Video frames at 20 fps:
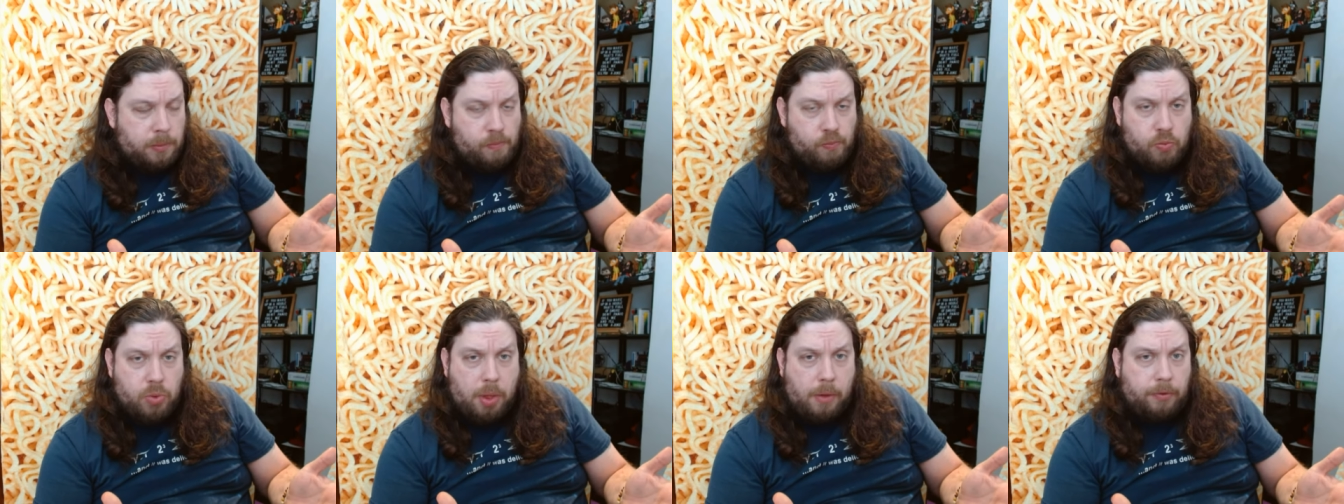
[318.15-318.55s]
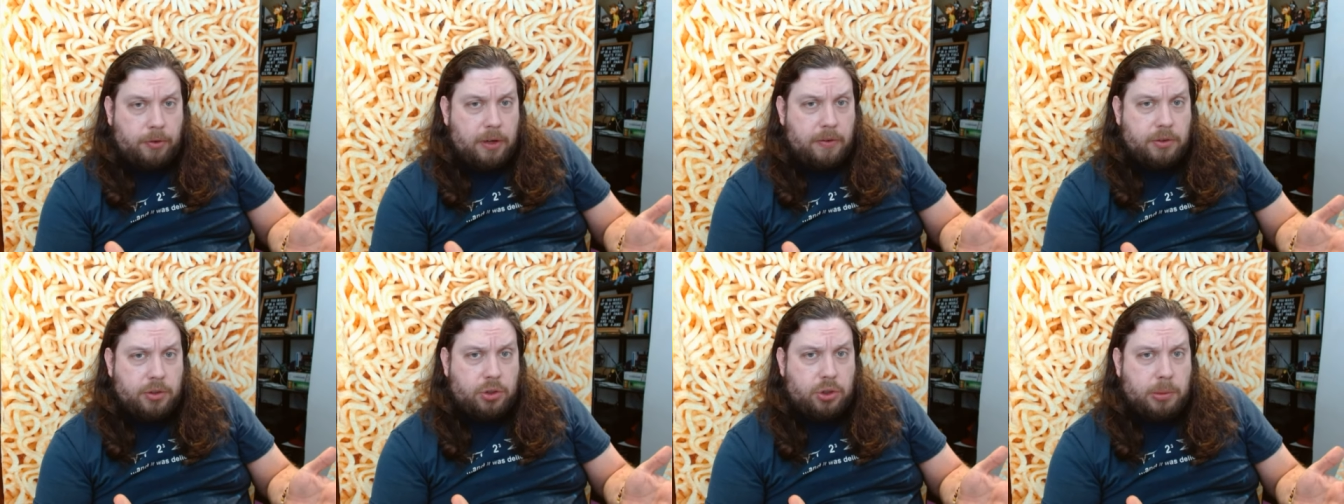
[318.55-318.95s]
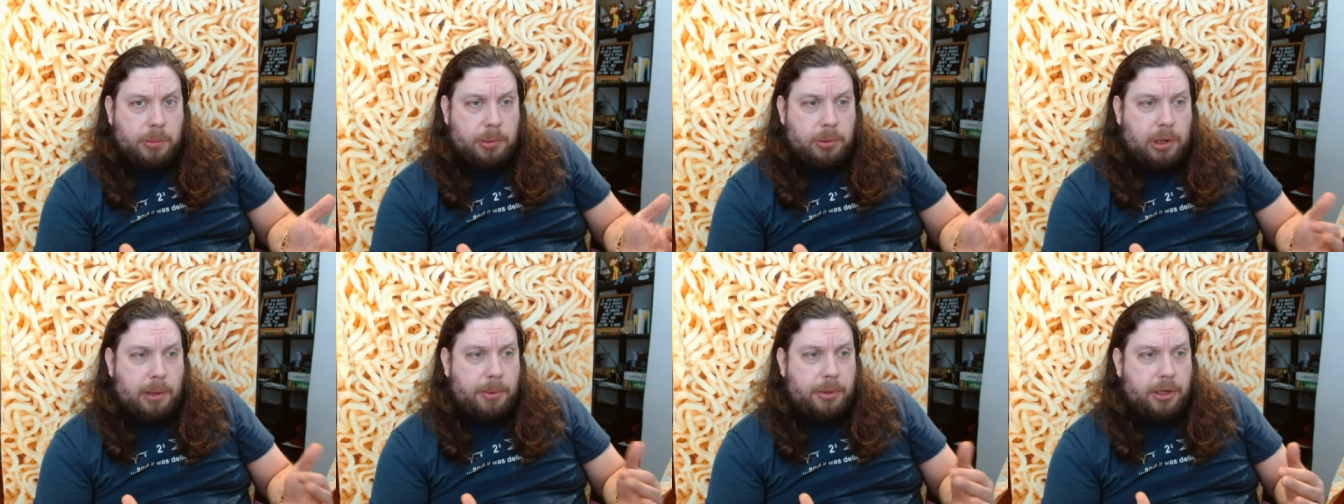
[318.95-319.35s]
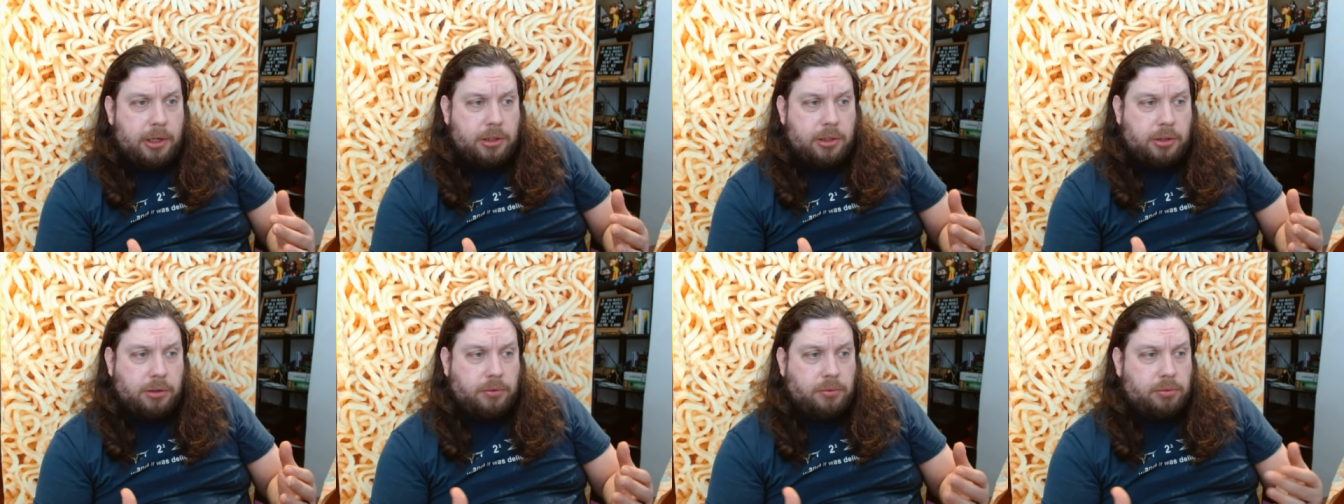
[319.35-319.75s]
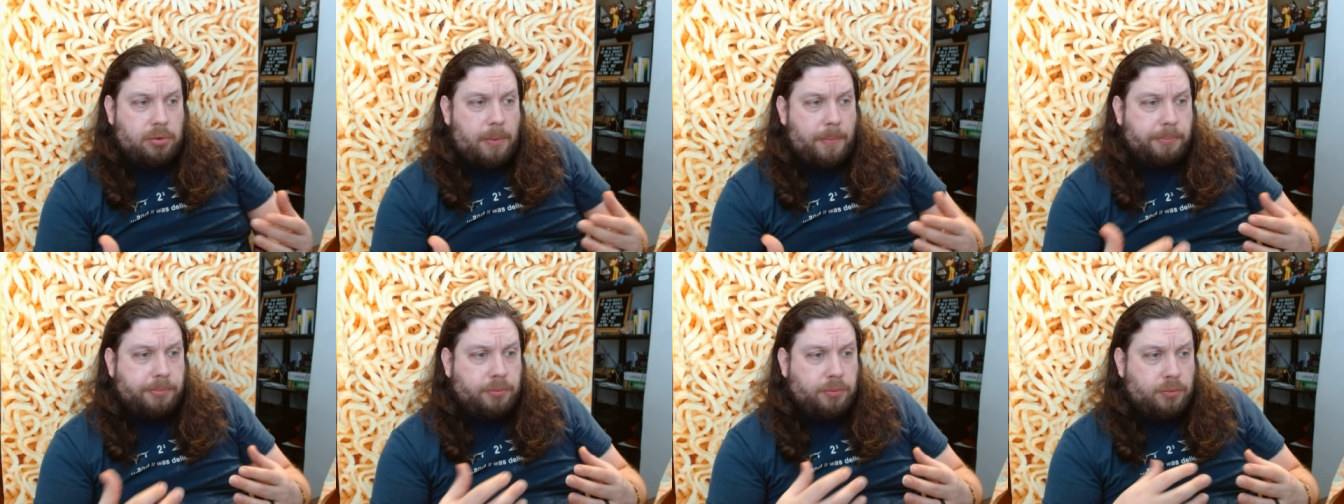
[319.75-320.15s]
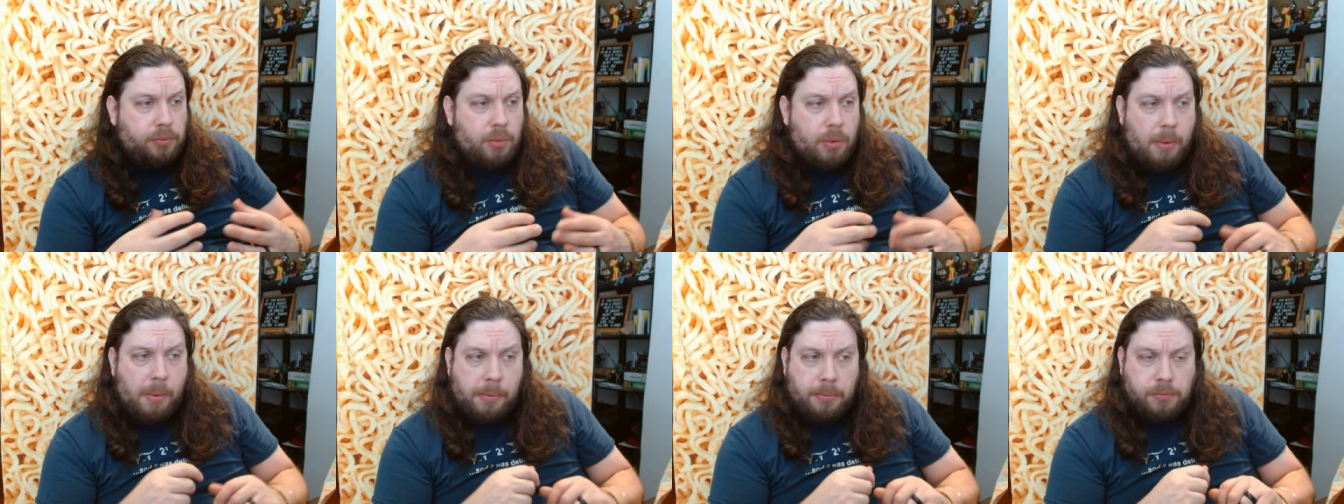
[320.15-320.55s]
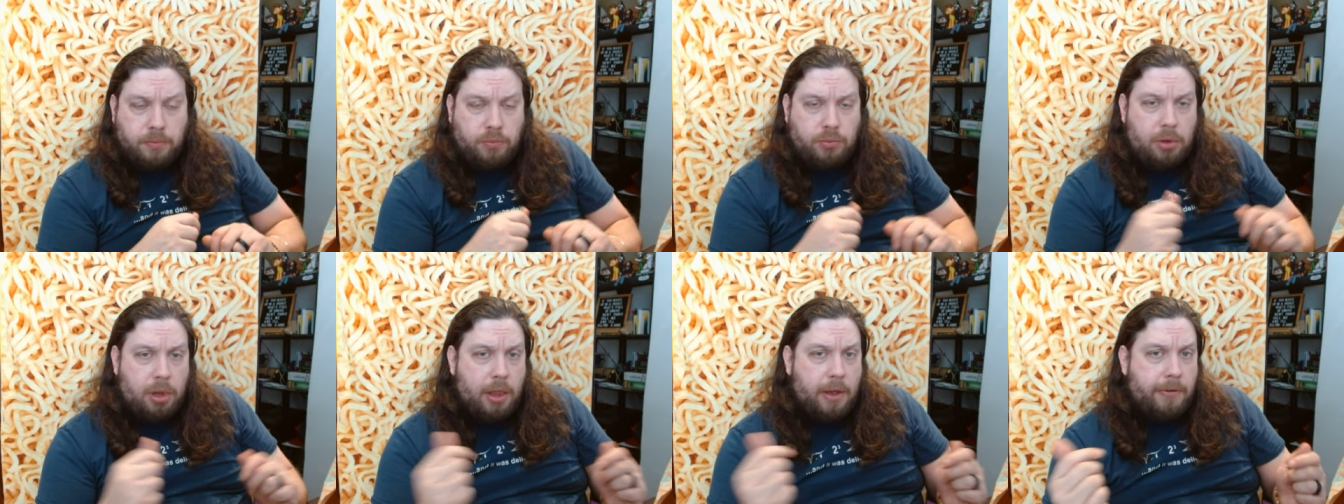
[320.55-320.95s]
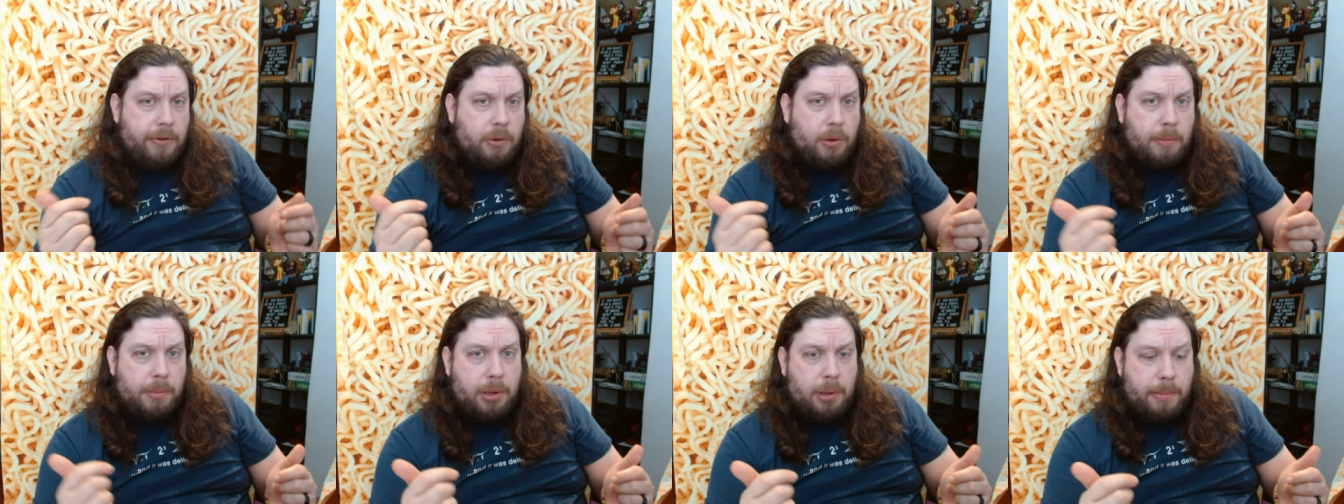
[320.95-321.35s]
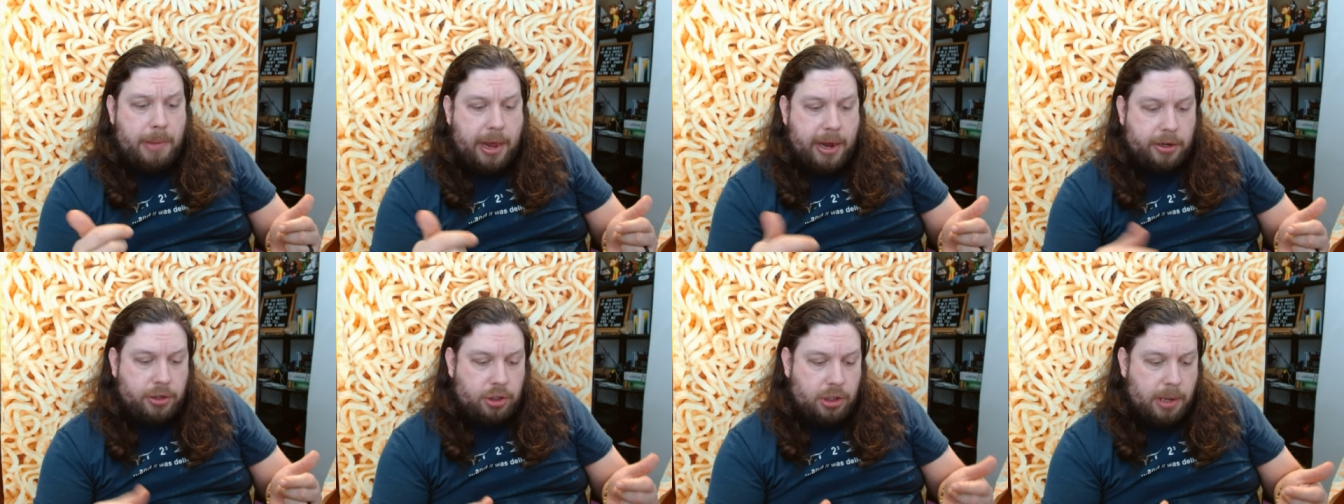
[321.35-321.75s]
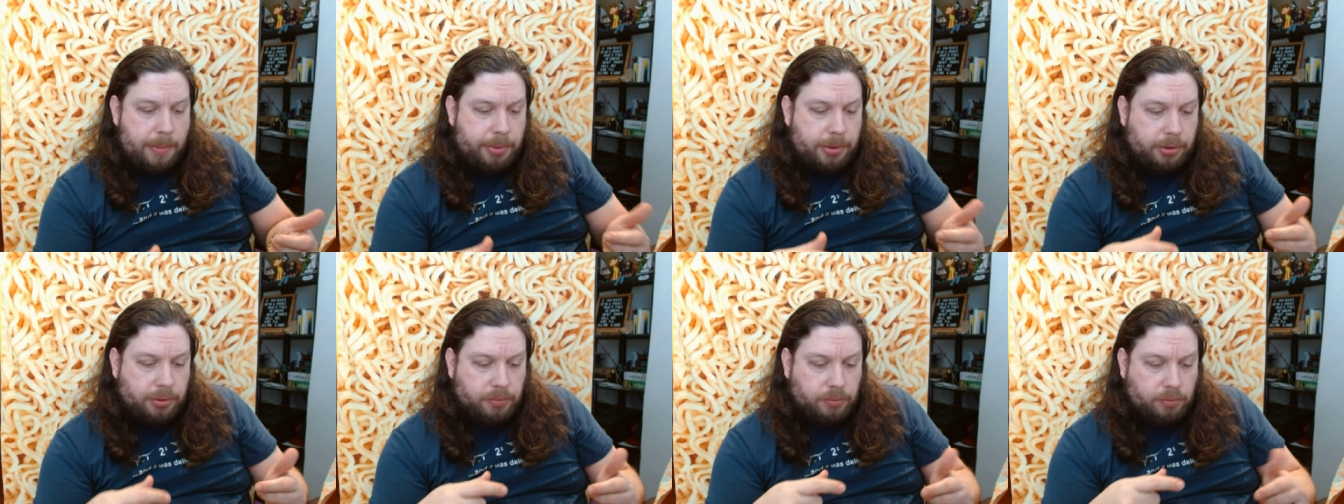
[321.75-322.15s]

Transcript: The flavor is super reminiscent. So you open a bag of chips,